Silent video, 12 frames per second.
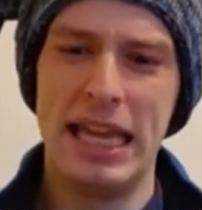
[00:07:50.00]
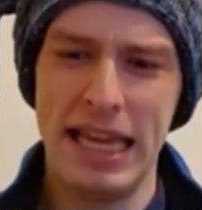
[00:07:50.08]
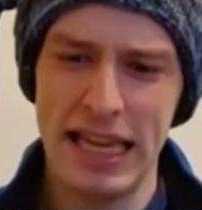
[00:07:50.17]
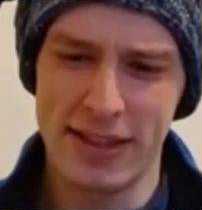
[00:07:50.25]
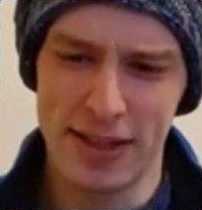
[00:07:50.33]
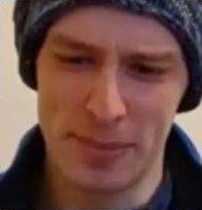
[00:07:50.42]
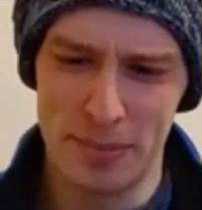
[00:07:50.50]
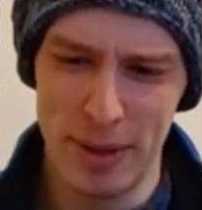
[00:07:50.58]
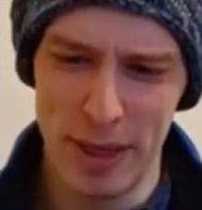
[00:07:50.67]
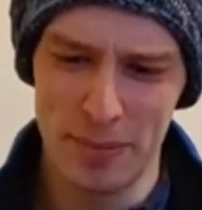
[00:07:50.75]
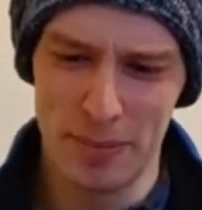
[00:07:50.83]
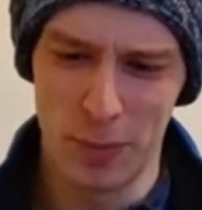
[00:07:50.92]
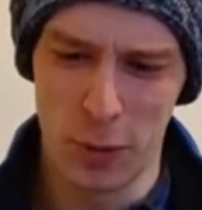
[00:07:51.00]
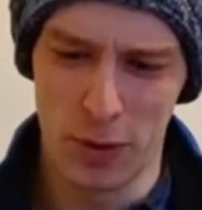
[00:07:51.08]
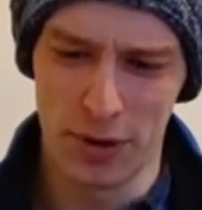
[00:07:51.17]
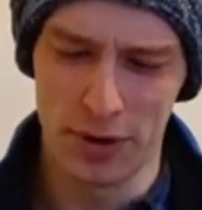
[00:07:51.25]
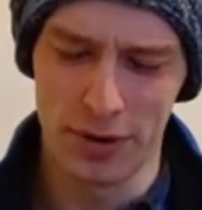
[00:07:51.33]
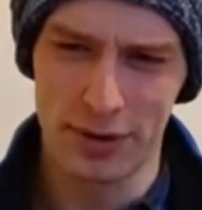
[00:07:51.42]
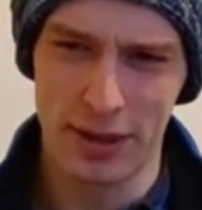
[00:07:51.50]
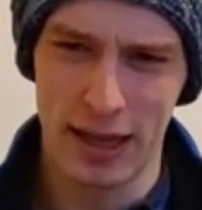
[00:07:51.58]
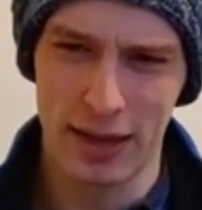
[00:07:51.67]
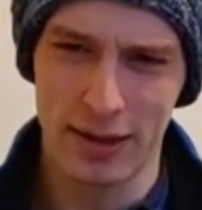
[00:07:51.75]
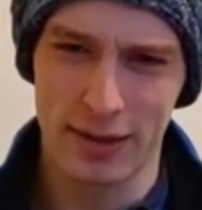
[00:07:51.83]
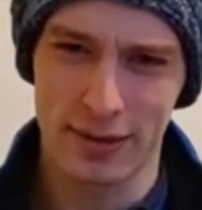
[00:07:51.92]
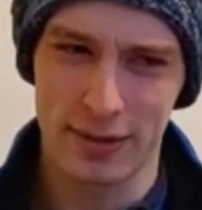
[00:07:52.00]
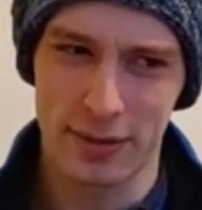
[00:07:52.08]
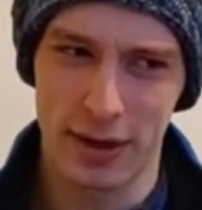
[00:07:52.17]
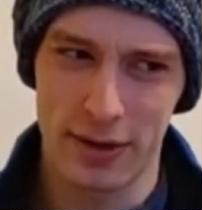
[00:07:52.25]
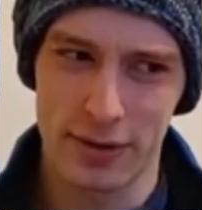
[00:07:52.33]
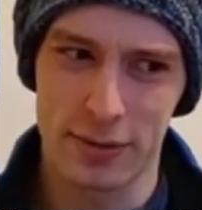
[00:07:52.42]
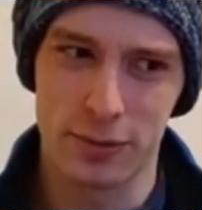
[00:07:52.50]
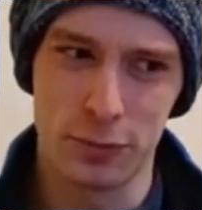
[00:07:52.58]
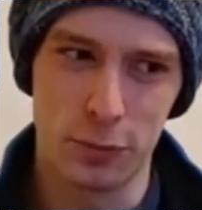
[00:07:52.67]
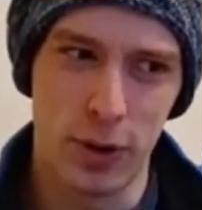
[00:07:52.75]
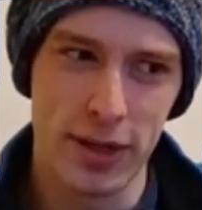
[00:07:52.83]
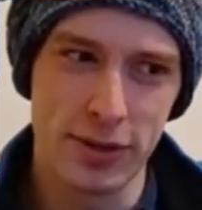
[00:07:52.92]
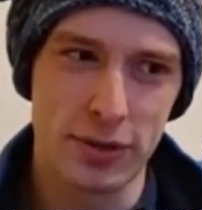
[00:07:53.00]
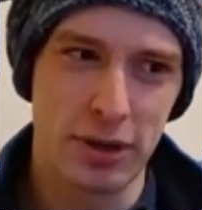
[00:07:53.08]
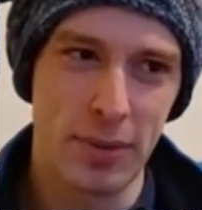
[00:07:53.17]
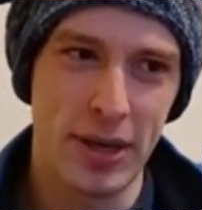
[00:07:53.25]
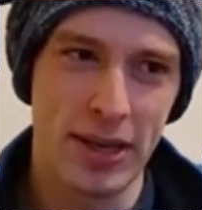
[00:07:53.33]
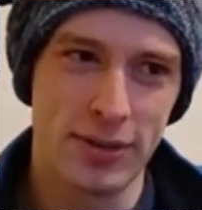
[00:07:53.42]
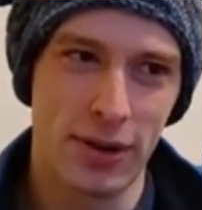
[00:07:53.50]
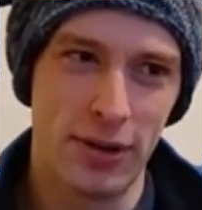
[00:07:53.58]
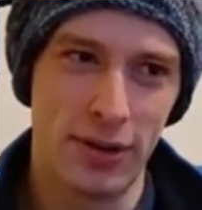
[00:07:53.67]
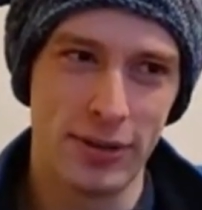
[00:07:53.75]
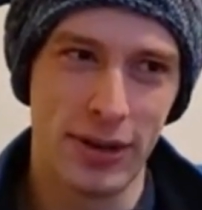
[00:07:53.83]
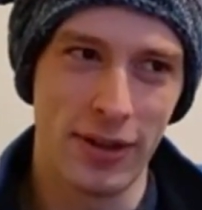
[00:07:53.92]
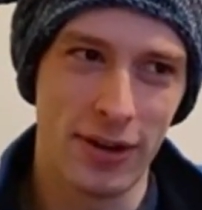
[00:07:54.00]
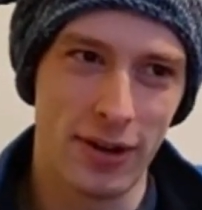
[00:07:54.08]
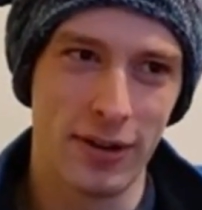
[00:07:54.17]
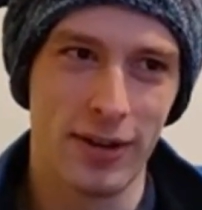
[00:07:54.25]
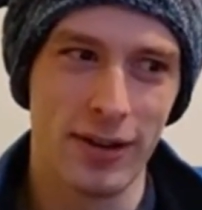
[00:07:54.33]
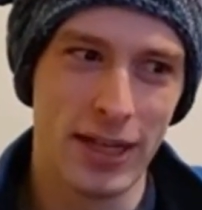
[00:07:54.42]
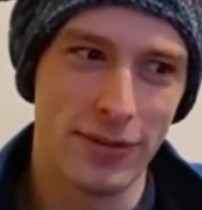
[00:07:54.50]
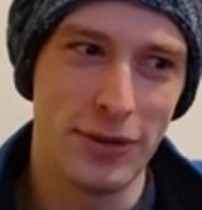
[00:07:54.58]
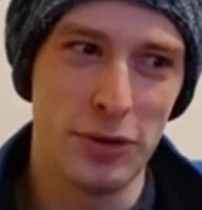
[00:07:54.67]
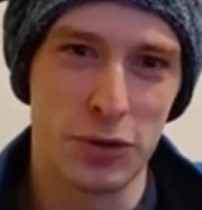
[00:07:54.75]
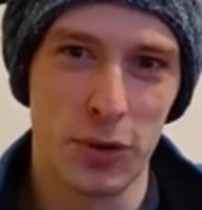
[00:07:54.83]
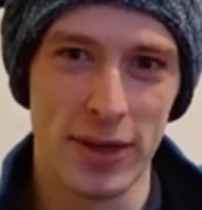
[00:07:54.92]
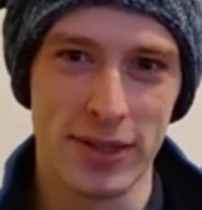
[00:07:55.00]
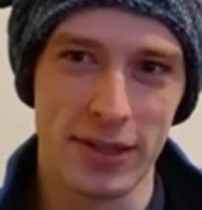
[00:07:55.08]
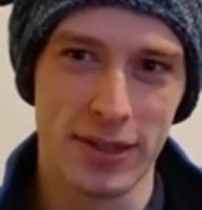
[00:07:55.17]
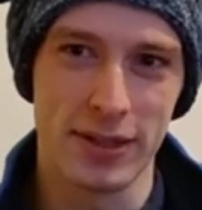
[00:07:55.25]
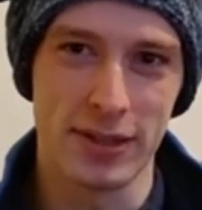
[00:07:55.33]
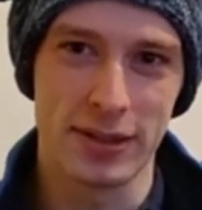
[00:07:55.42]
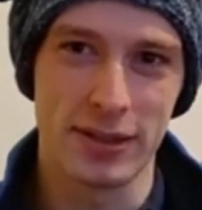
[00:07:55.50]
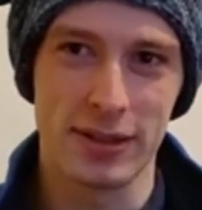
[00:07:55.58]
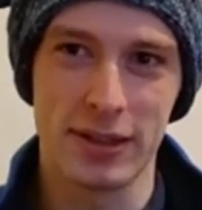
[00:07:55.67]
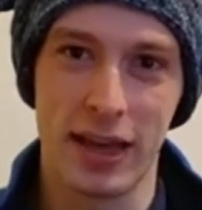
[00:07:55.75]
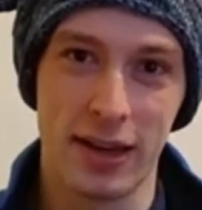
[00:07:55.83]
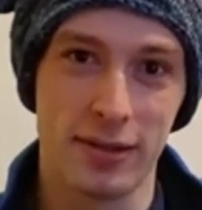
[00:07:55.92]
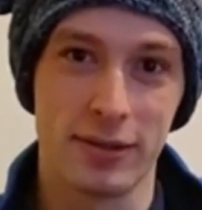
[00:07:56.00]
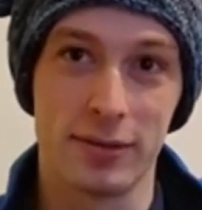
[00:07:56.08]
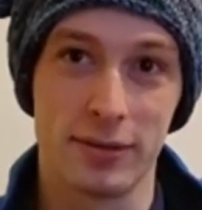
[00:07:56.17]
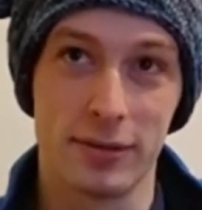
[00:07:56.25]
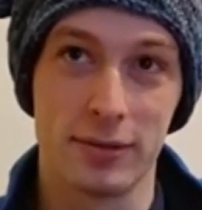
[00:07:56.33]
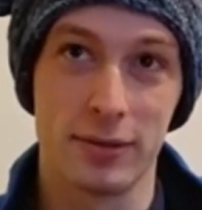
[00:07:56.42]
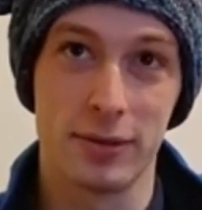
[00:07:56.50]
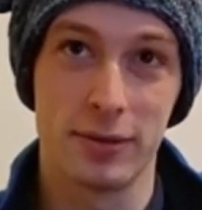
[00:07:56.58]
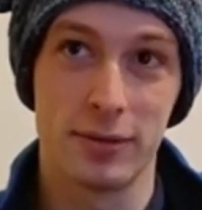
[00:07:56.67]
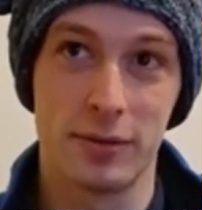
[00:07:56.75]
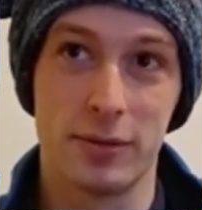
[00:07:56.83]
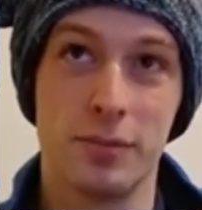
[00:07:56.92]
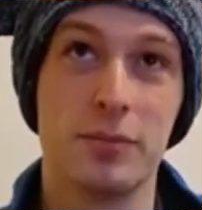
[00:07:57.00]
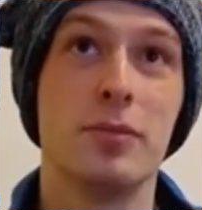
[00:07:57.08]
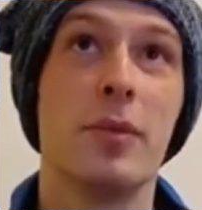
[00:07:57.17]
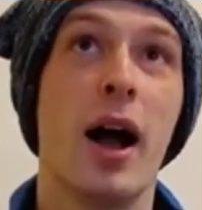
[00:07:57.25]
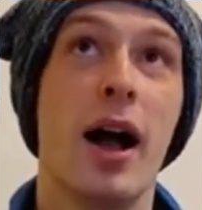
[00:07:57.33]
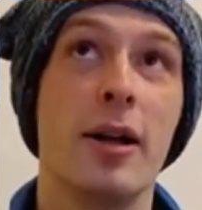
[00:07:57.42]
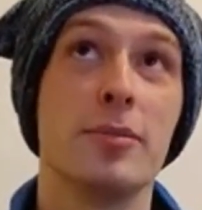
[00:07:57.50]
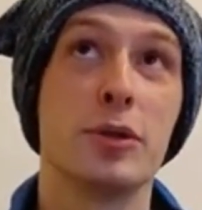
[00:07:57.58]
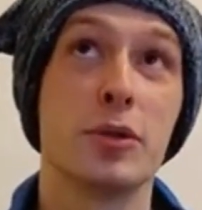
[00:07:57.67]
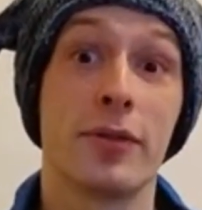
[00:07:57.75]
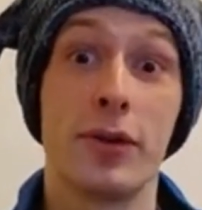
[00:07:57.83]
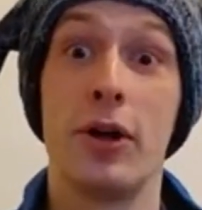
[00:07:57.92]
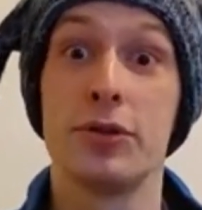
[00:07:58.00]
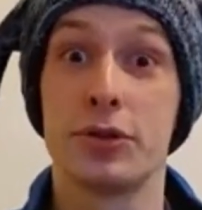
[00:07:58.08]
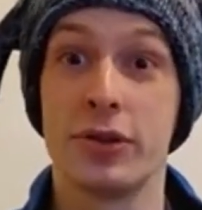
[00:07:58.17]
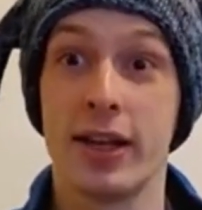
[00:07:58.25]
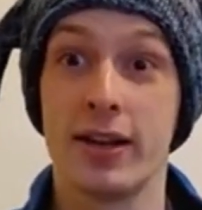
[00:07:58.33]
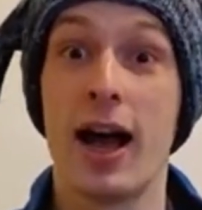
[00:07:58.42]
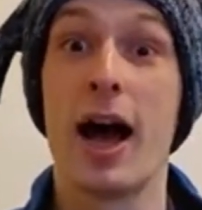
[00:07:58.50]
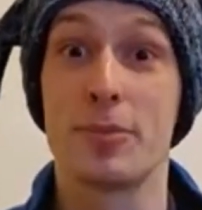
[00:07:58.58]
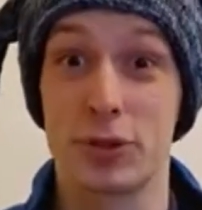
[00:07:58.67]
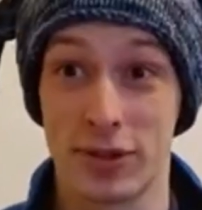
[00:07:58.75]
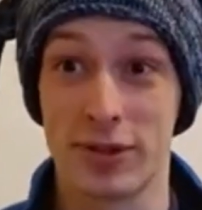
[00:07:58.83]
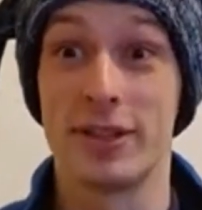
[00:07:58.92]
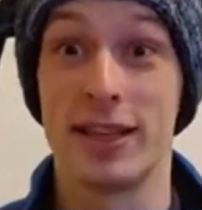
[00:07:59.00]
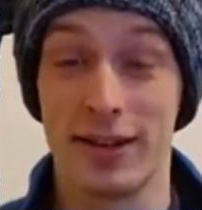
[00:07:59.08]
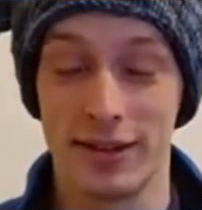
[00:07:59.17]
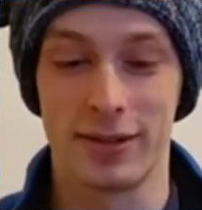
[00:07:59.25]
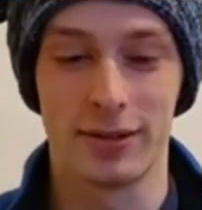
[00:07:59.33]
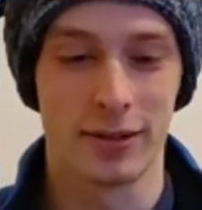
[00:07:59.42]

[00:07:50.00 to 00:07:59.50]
it's a bit more like there's one story being told, and there are a few choices and sort of alternate options to get